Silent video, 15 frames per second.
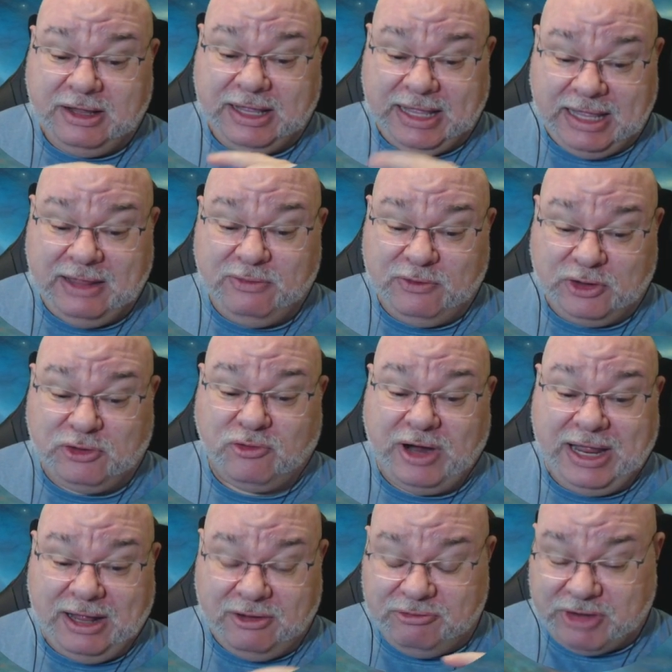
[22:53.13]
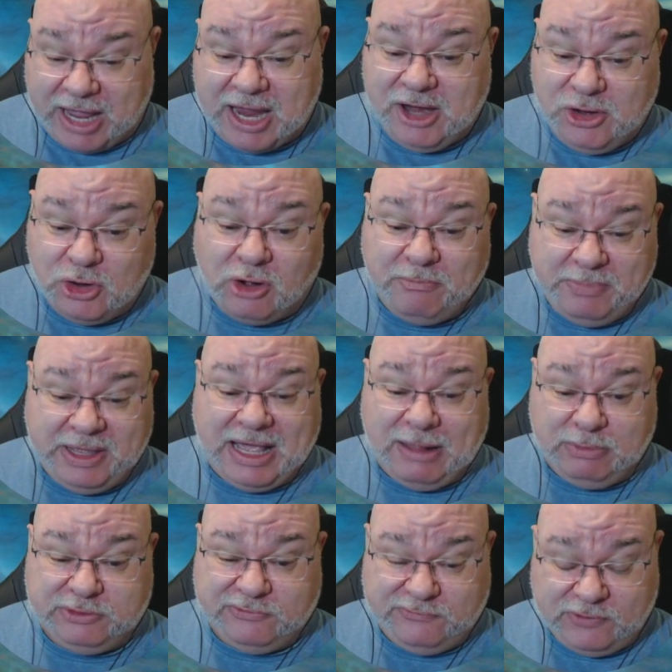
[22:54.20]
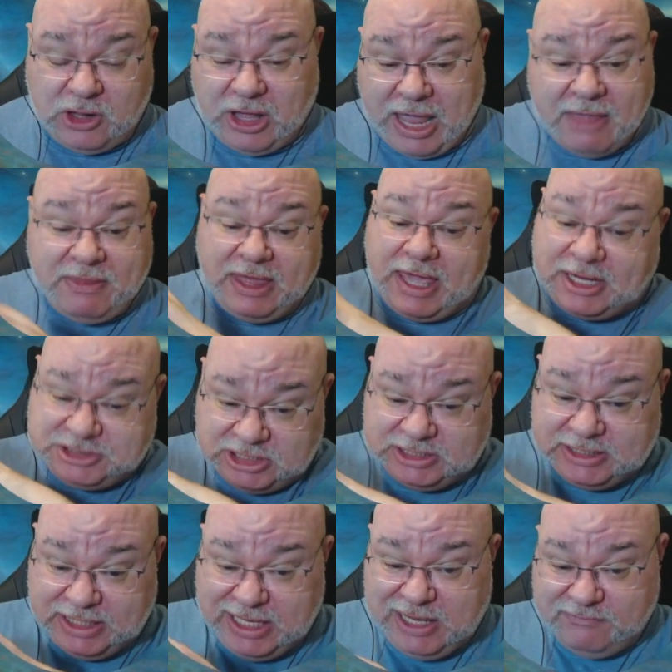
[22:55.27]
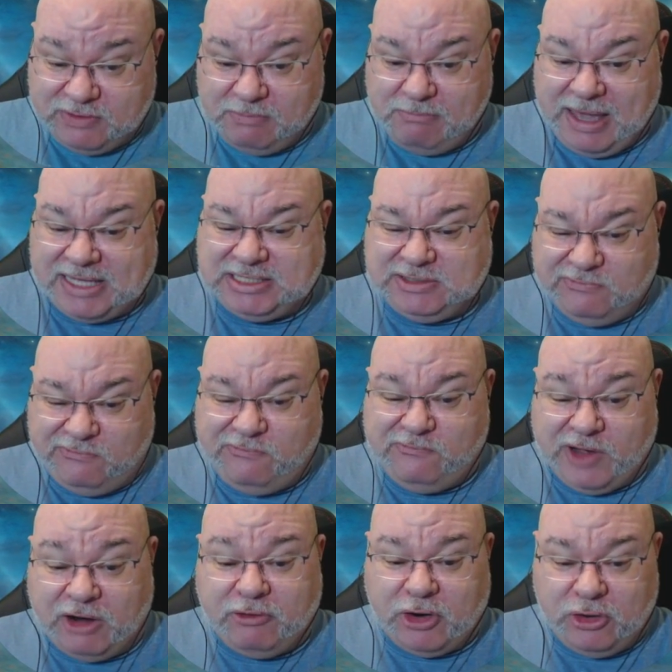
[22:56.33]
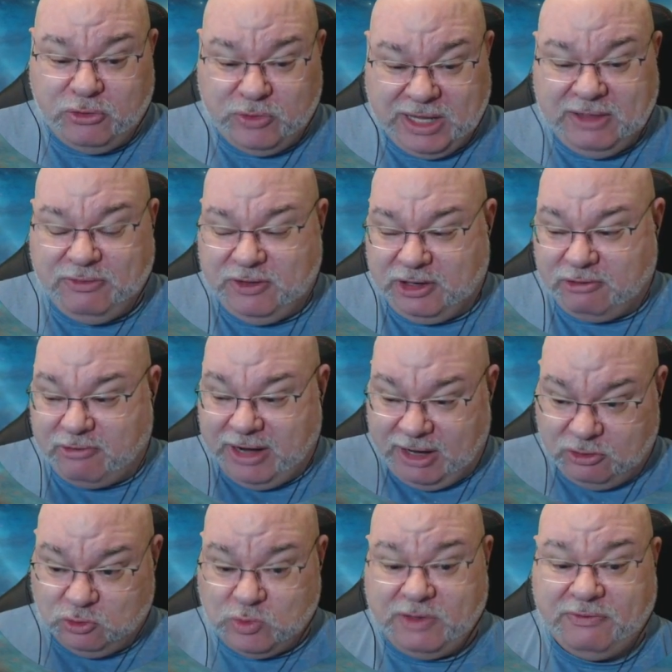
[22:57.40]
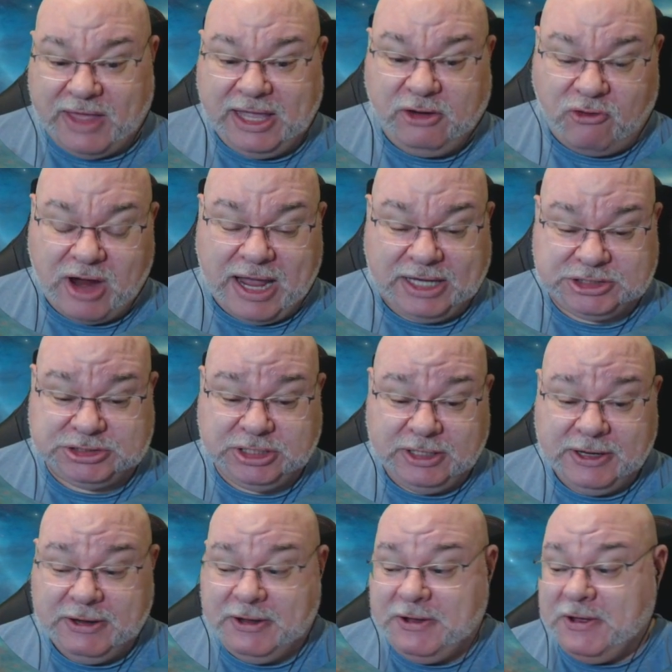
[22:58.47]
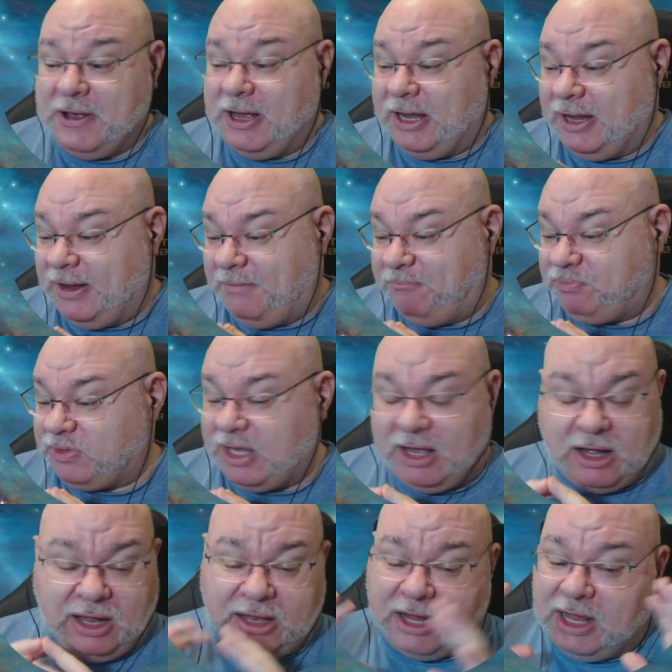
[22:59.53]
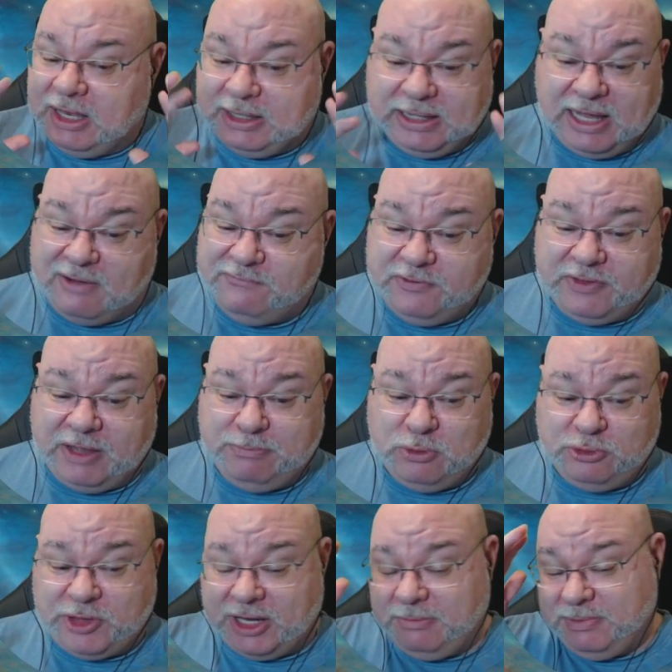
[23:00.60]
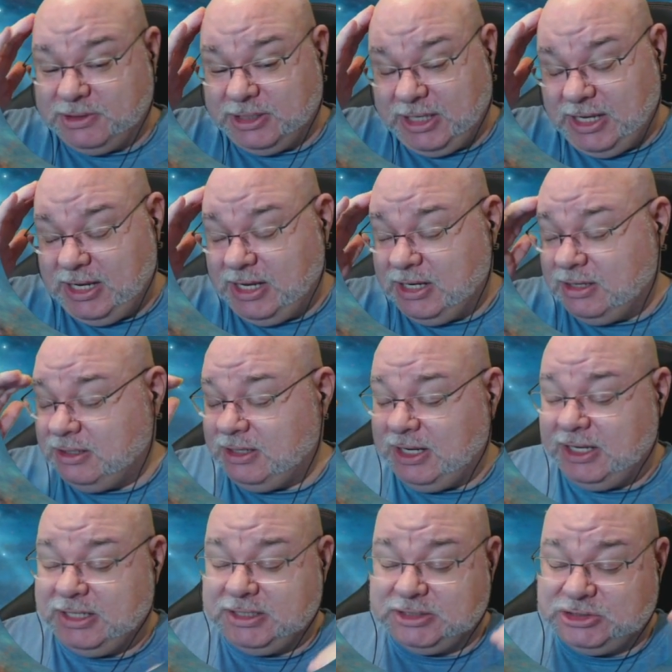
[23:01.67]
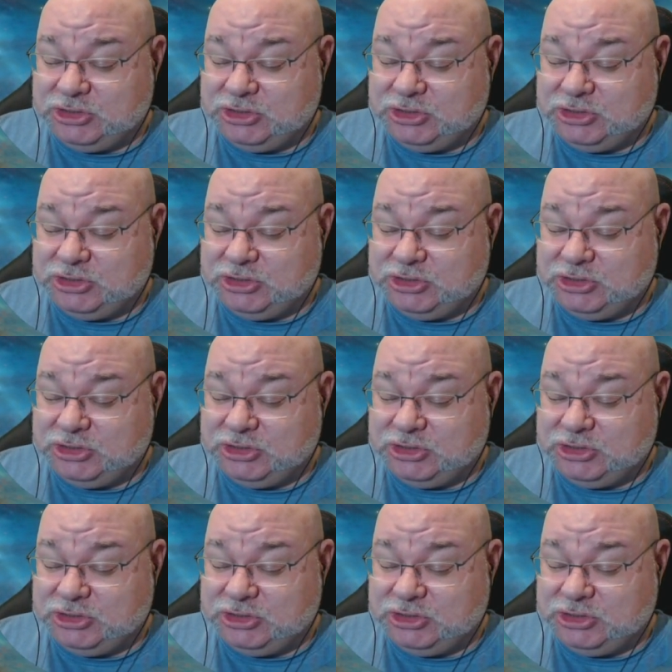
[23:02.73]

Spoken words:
in the ground and not be able to fly. And they actually leave a massive furrow in the ground when they crash. I love that they put that ability in. It is